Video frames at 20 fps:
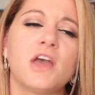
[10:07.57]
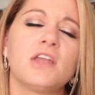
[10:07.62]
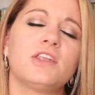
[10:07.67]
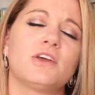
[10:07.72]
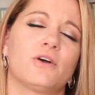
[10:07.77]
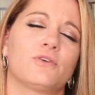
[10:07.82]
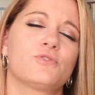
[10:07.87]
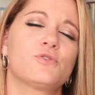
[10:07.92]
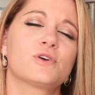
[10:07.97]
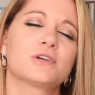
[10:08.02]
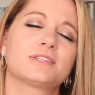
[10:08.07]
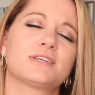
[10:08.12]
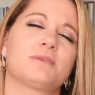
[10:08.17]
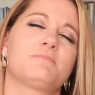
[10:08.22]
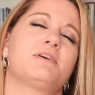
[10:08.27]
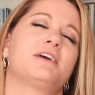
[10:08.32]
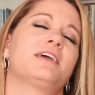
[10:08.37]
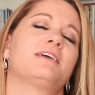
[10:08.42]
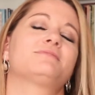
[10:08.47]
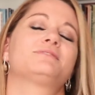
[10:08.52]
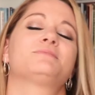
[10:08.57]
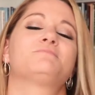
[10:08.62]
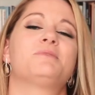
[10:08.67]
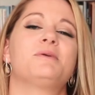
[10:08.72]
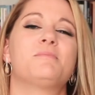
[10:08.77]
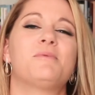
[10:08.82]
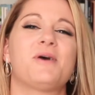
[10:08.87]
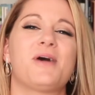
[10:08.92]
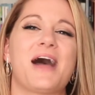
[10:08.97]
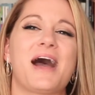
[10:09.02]
Now, of course, I might have some
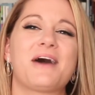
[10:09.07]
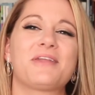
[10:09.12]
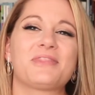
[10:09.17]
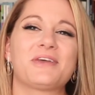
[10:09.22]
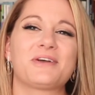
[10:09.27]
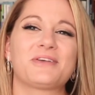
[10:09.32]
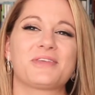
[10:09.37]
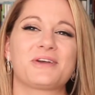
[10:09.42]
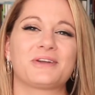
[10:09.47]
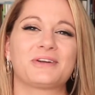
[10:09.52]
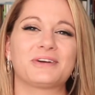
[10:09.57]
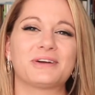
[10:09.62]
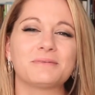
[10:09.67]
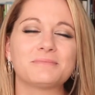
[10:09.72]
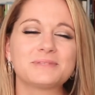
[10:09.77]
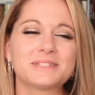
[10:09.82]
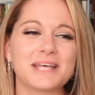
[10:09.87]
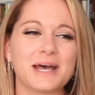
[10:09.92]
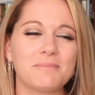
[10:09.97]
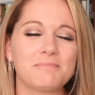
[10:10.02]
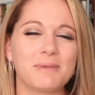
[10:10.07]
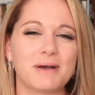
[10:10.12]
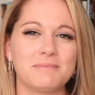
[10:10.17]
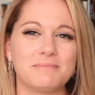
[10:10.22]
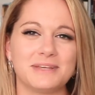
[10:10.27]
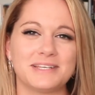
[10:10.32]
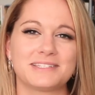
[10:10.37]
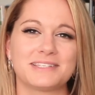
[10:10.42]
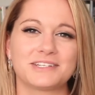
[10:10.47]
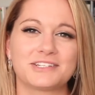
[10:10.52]
people out there that are upset by
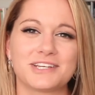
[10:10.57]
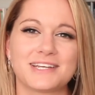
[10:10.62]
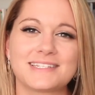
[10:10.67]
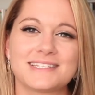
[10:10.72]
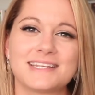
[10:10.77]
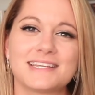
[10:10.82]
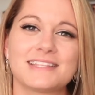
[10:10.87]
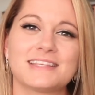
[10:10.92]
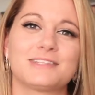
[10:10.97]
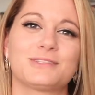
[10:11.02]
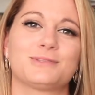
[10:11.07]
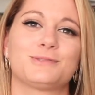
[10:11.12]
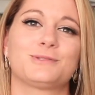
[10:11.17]
me suggesting this,